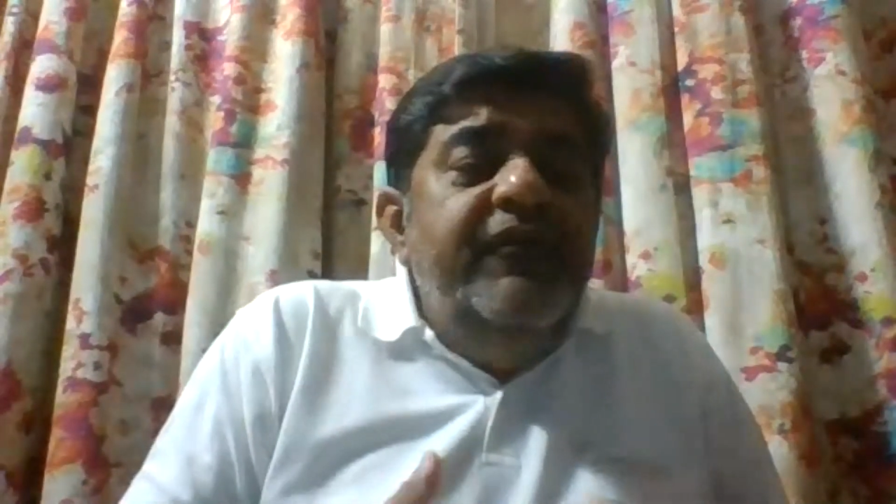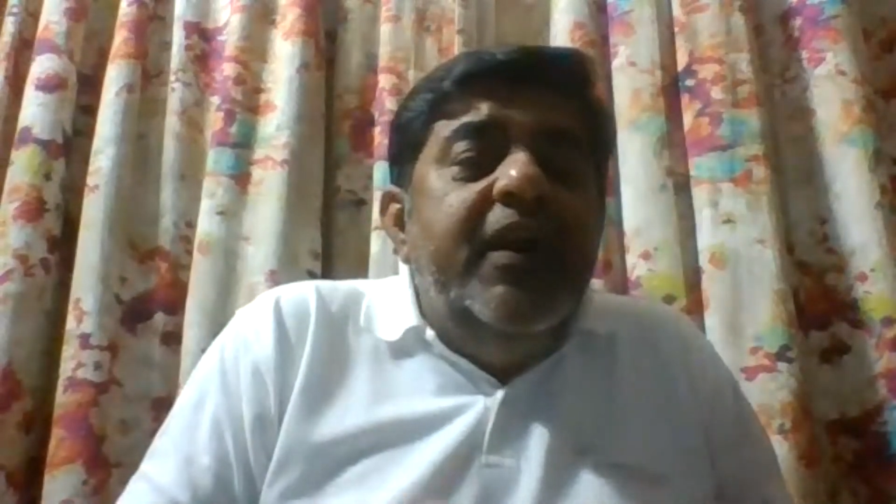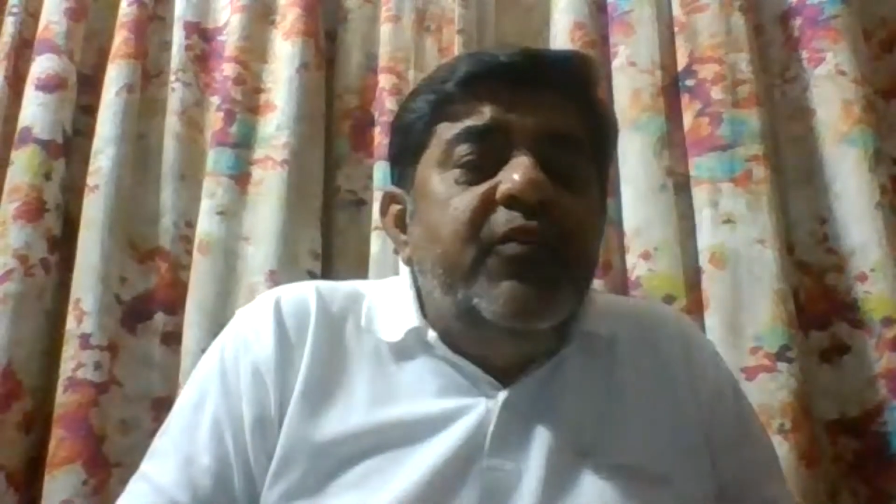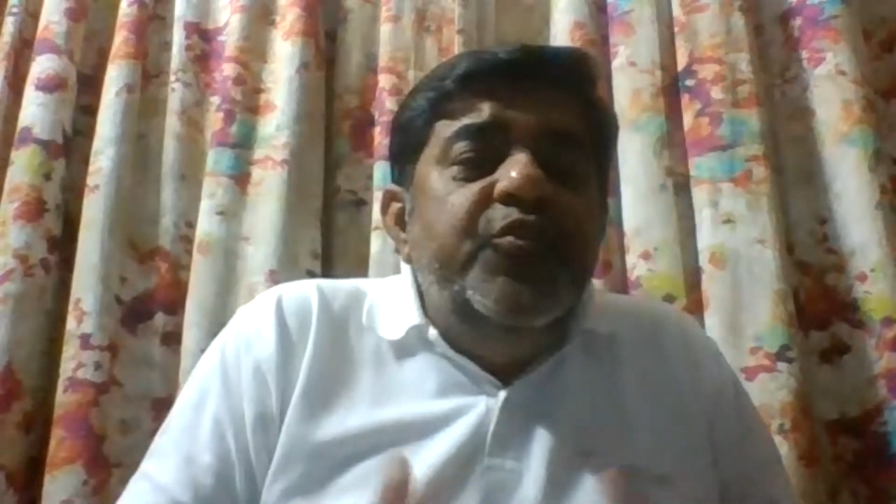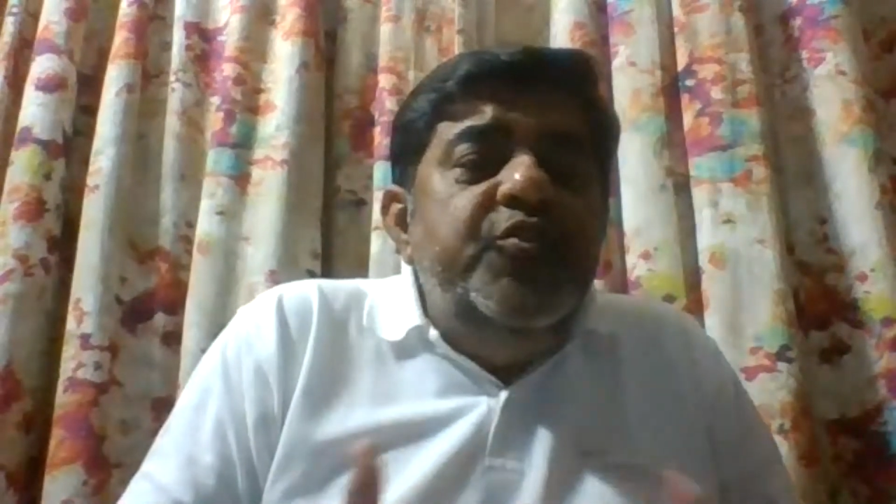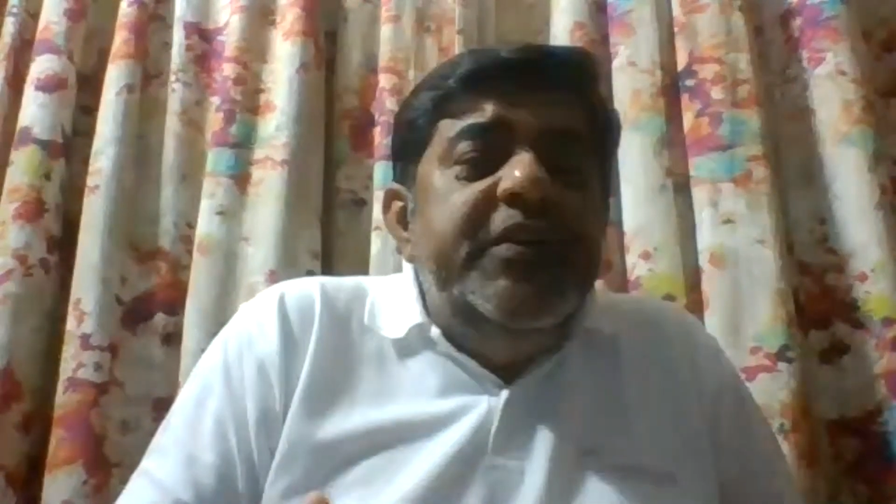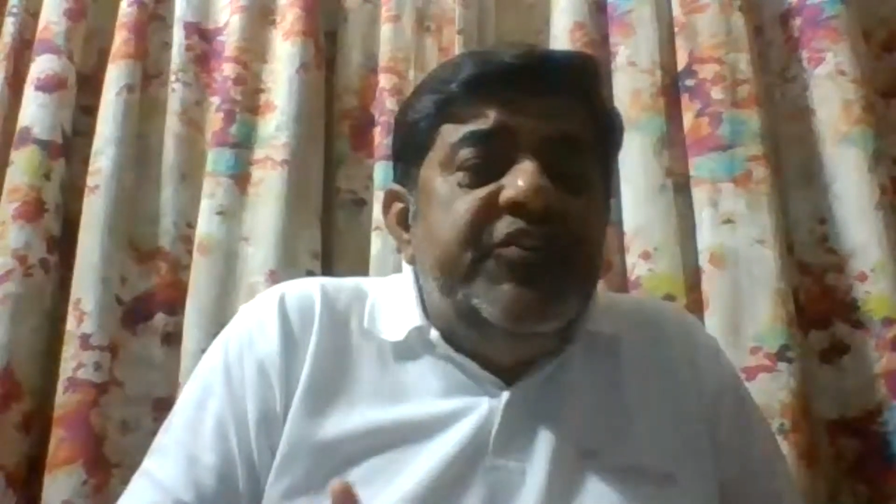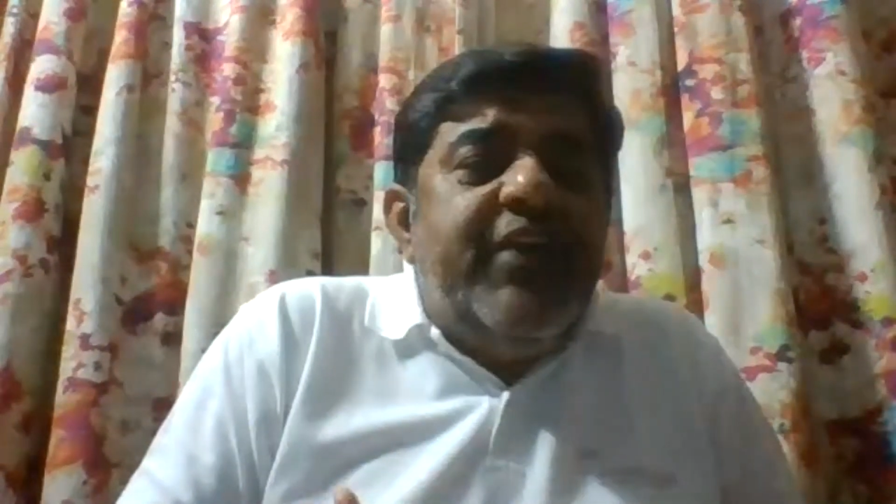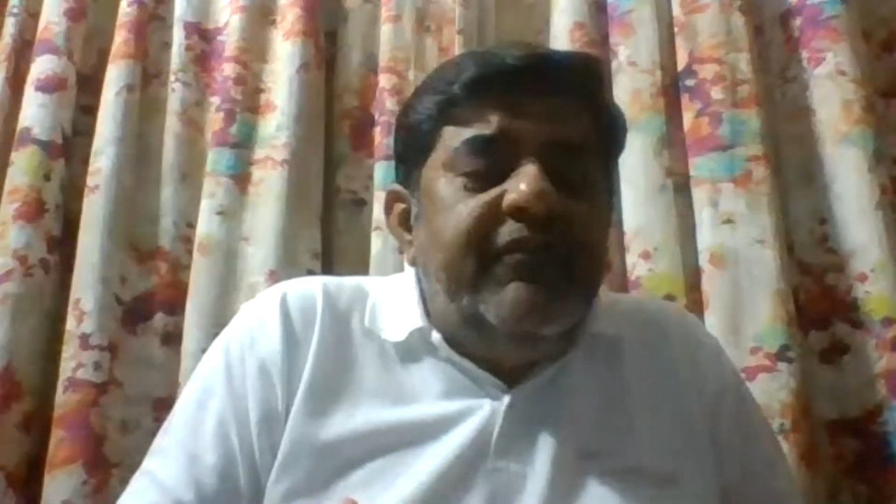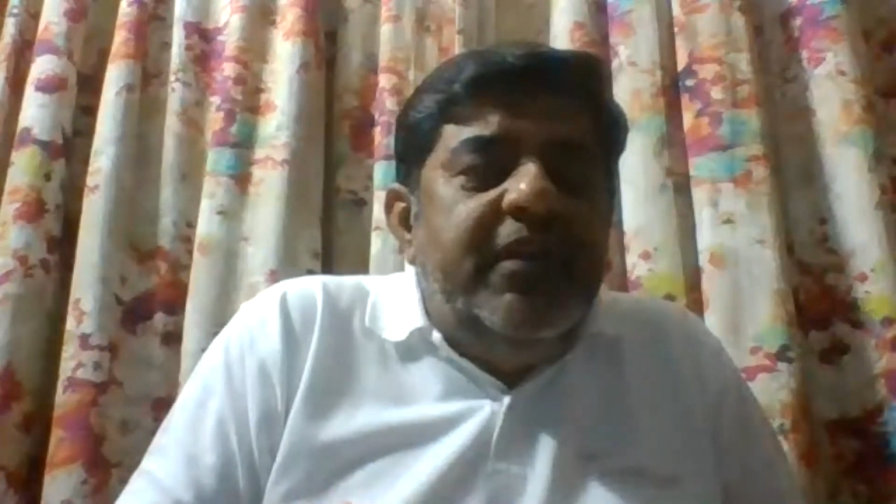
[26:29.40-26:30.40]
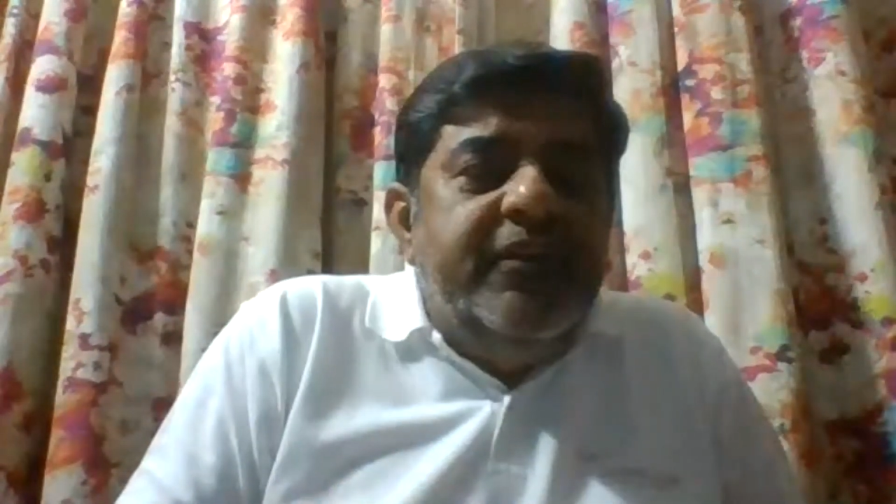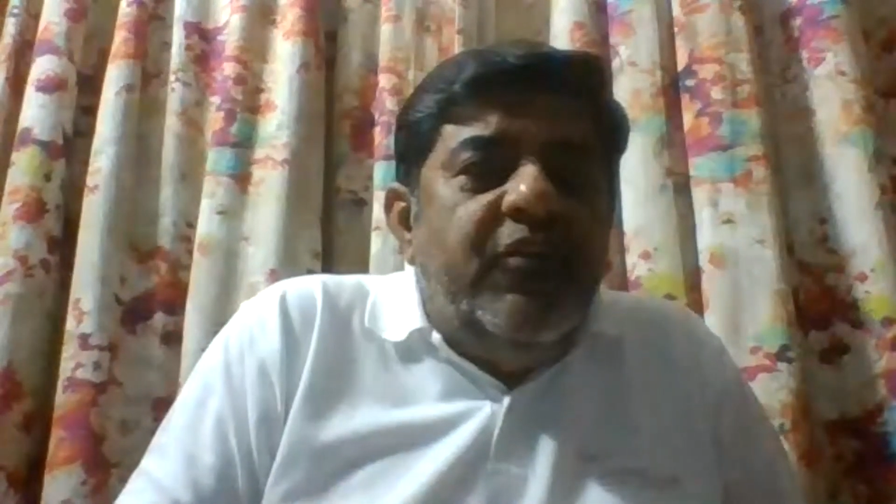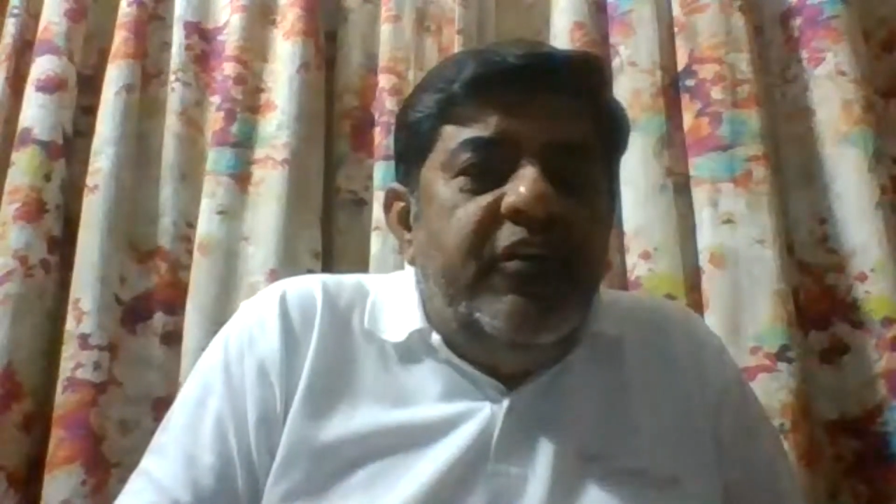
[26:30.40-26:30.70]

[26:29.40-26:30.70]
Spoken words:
We are going to be travelers.